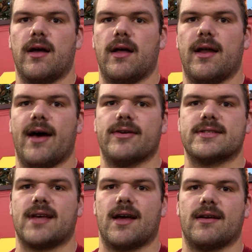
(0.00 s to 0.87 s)
And now
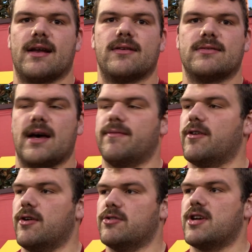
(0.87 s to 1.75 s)
it's kind of time for a new